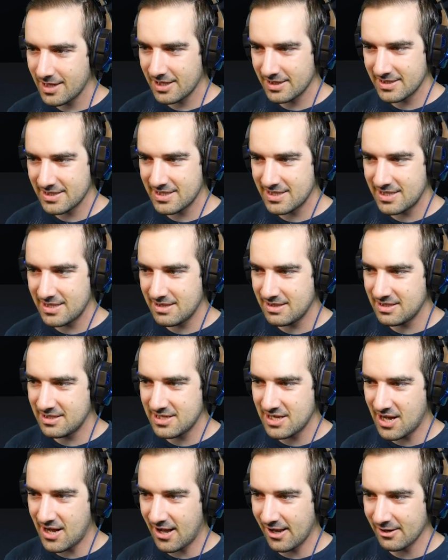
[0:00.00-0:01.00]
That's the
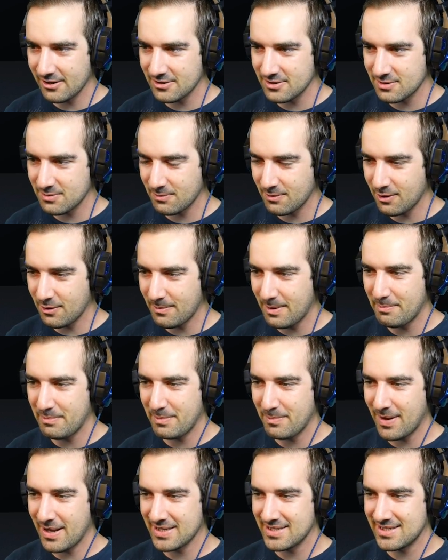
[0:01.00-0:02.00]
daughter's room, I
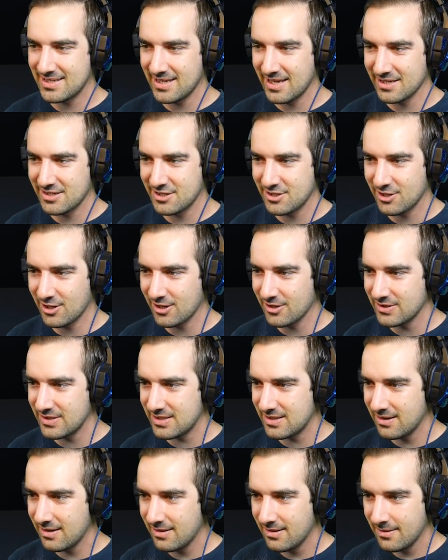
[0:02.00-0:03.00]
mean my sister's.